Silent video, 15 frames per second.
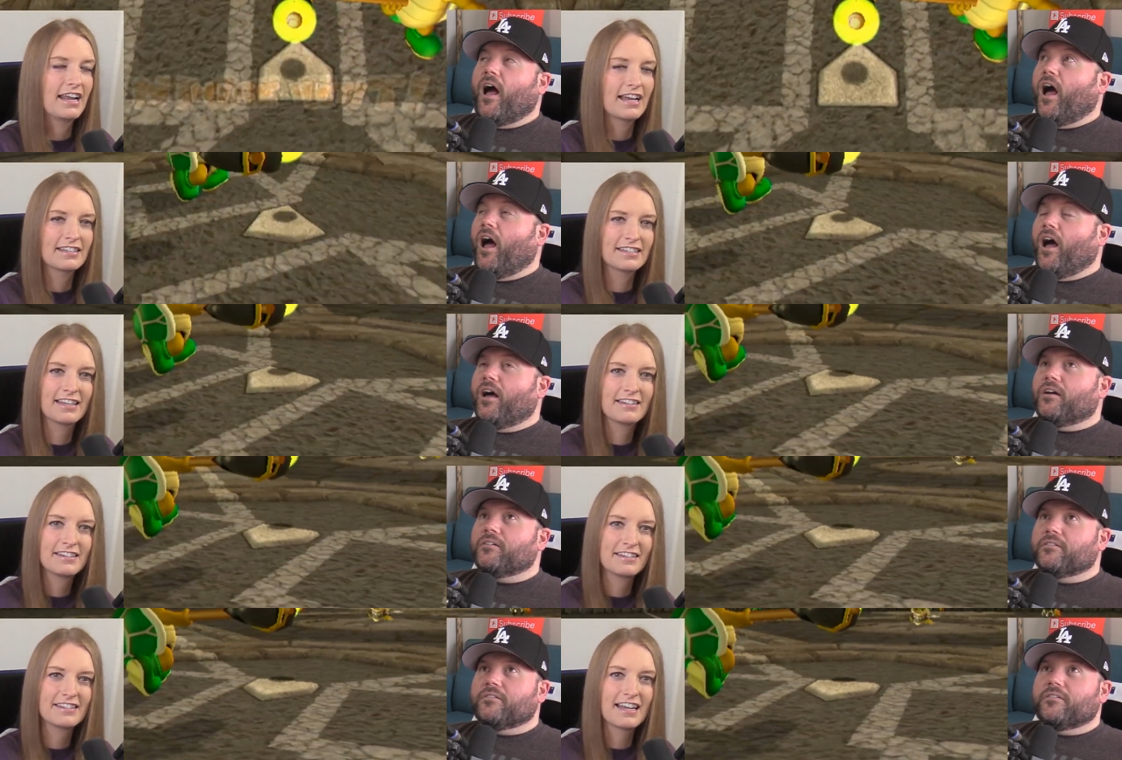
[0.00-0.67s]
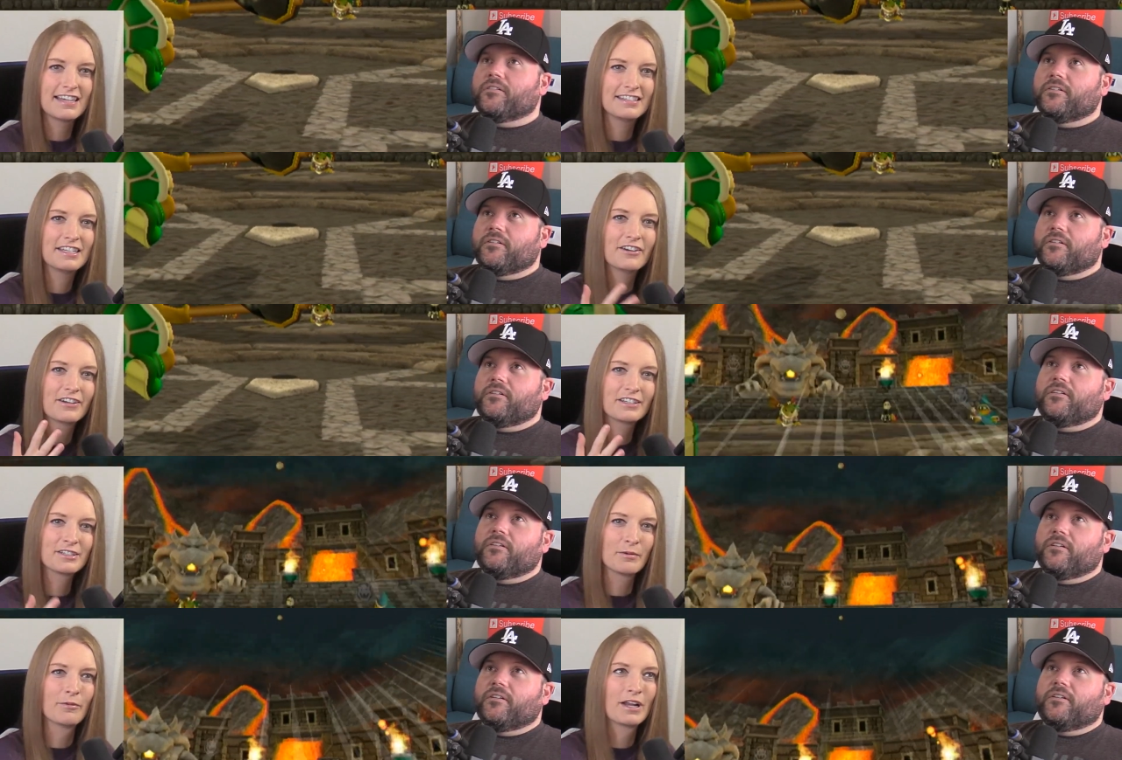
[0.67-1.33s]
Speaker 1: accents. It's nice hearing
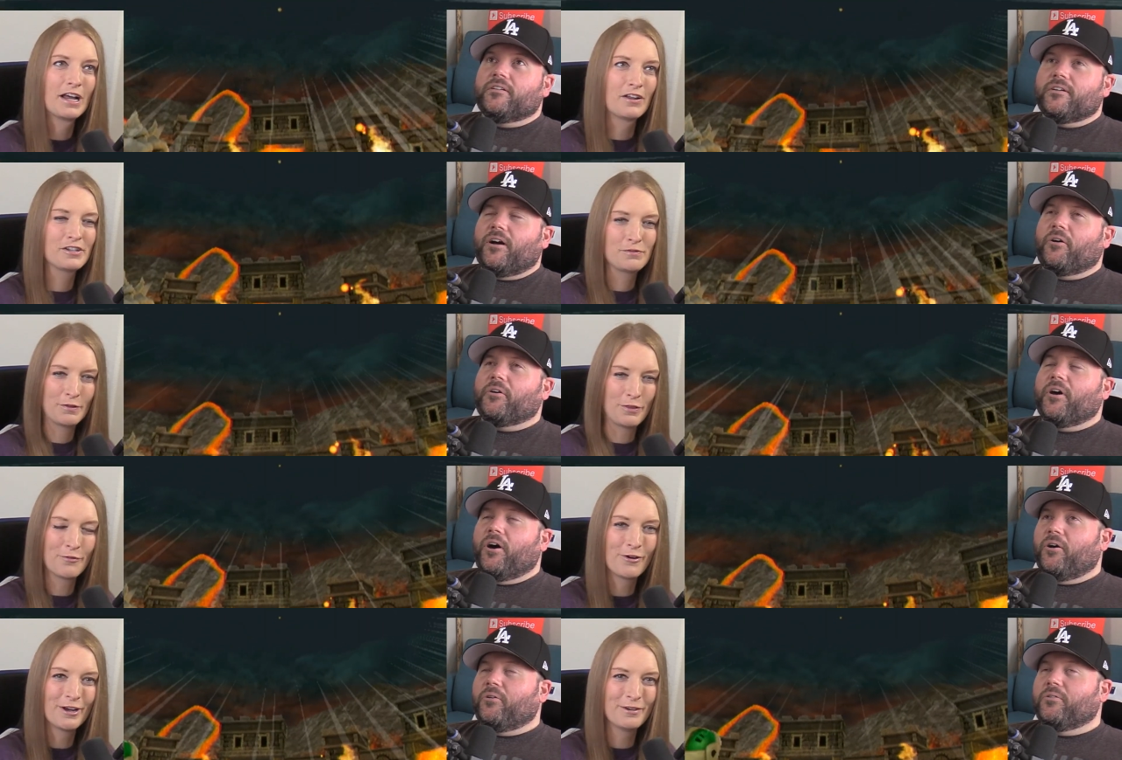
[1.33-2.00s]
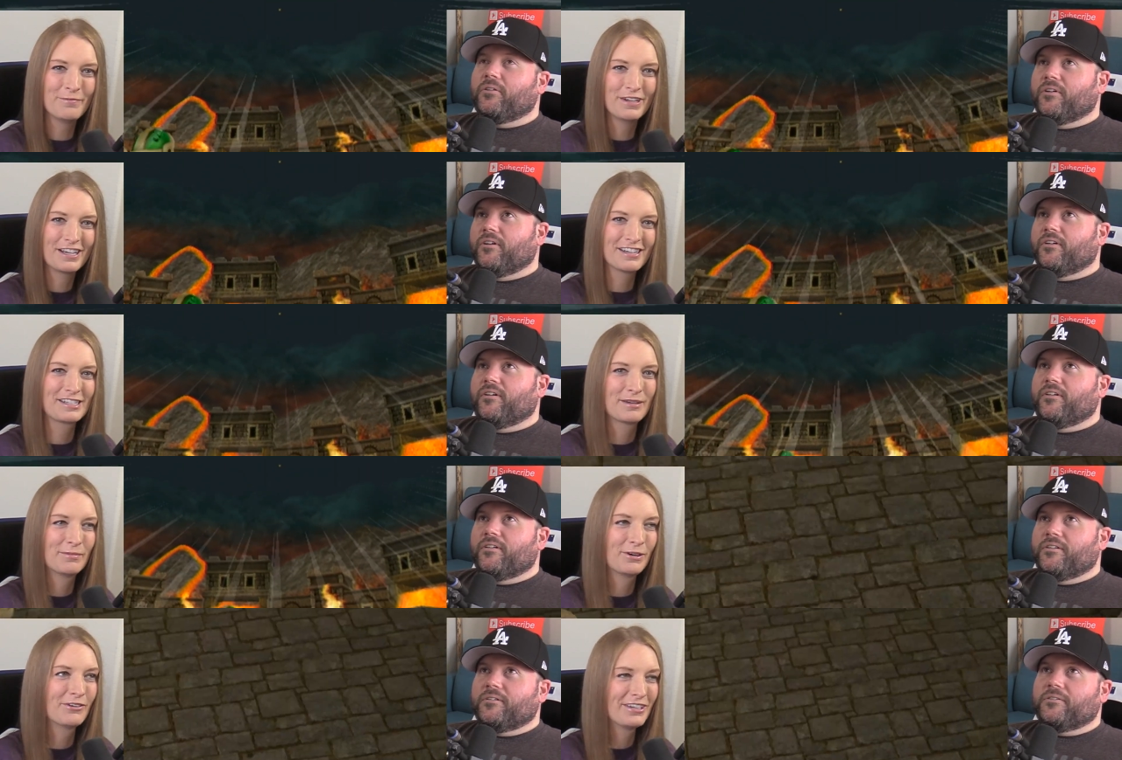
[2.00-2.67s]
someone else oh, with no. one because
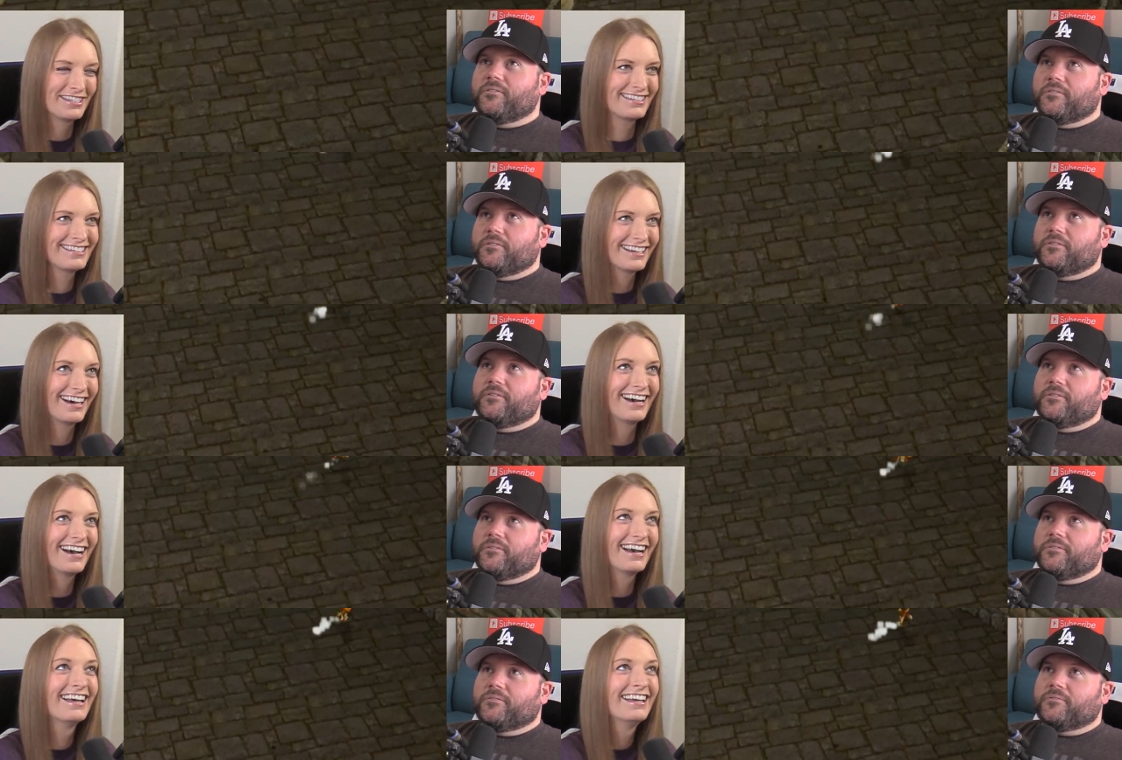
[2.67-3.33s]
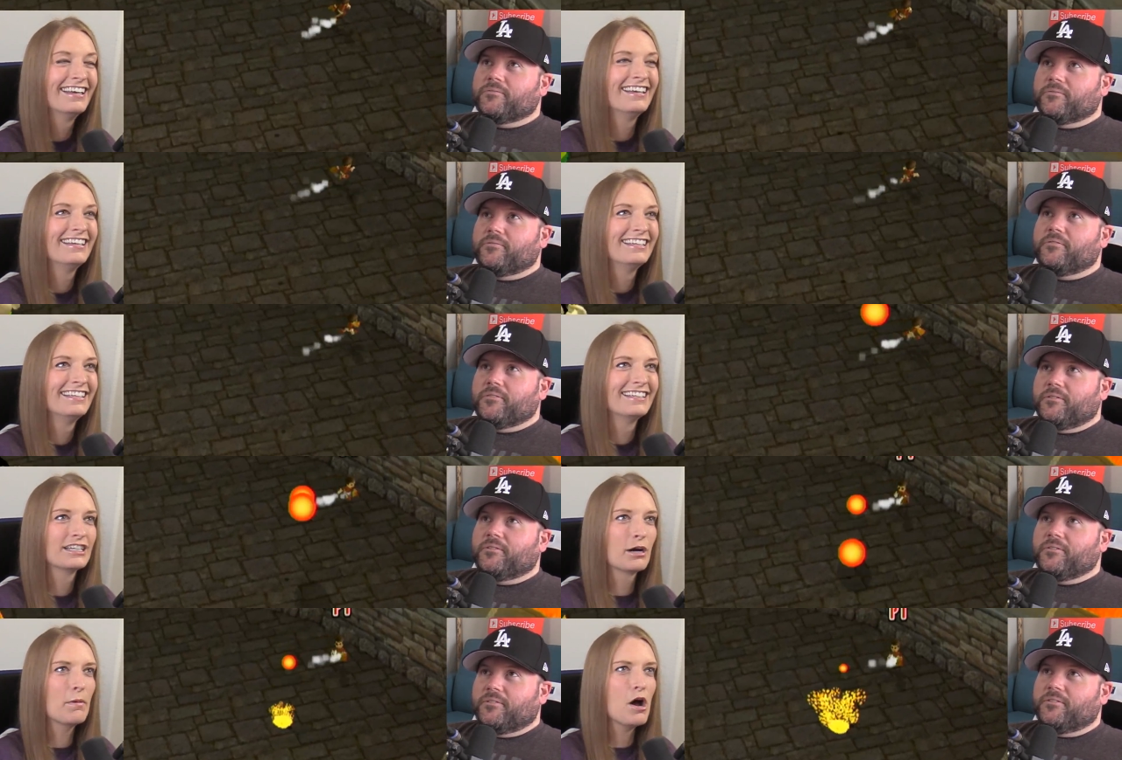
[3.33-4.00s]
I'm always, uh,
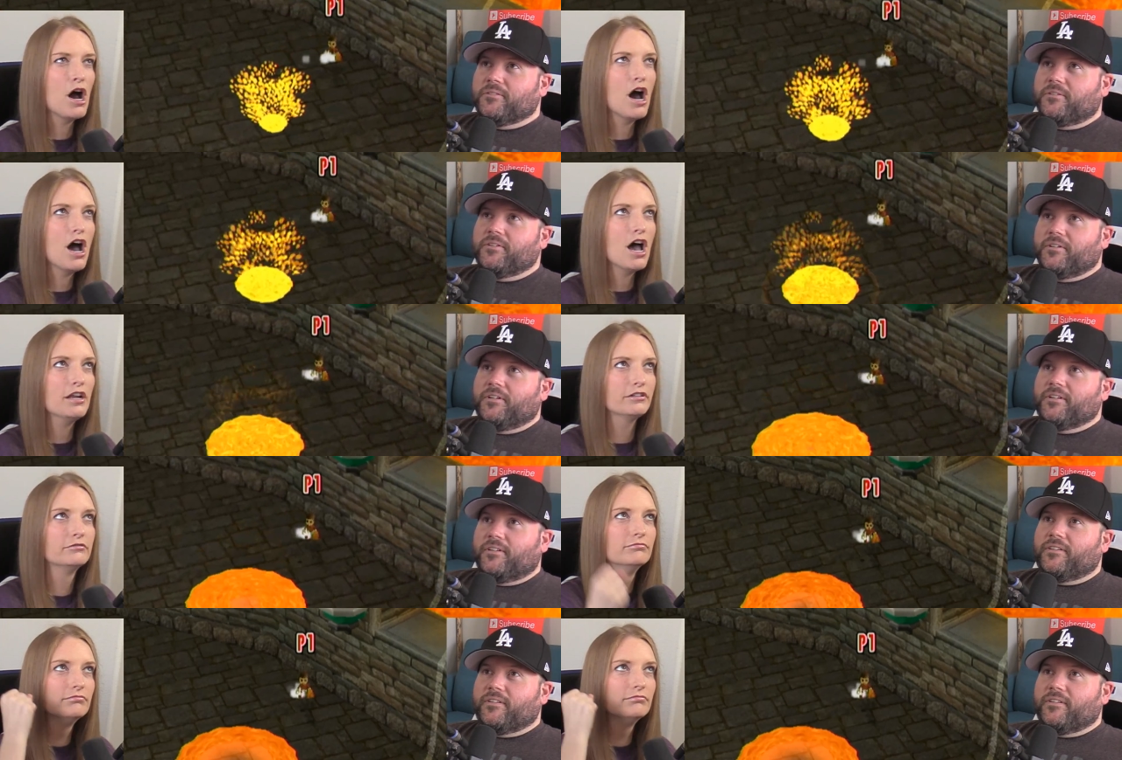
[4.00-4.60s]
come on!